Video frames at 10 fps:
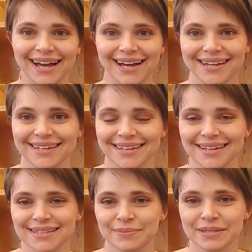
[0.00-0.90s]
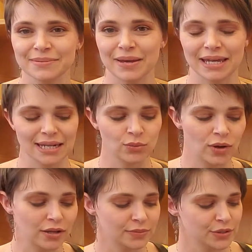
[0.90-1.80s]
Hi, it's Miss Megan and
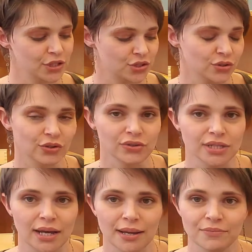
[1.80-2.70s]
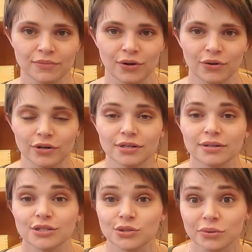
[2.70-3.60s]
welcome to Circle Time, or
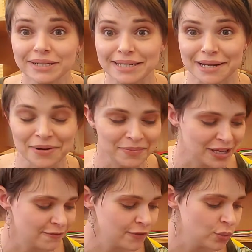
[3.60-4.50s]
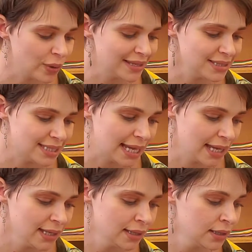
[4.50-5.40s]
Story Time for
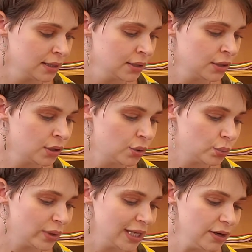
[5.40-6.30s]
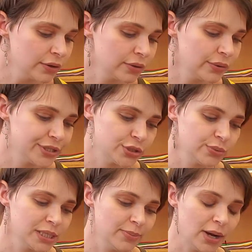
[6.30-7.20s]
Wednesday. We are going to
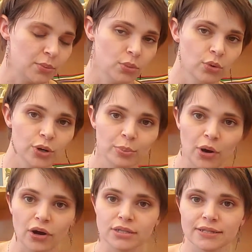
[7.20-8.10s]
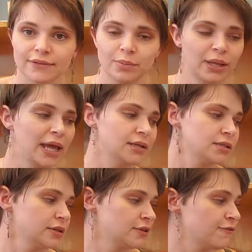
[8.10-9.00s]
read about more parts of the plant.
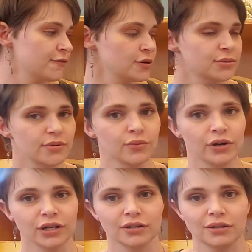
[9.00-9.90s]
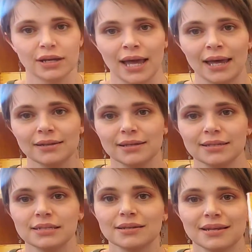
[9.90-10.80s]
The first one we're going to look at
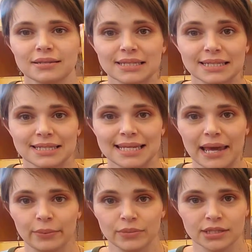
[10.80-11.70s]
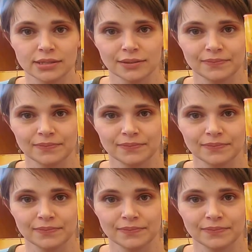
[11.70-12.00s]
is stems.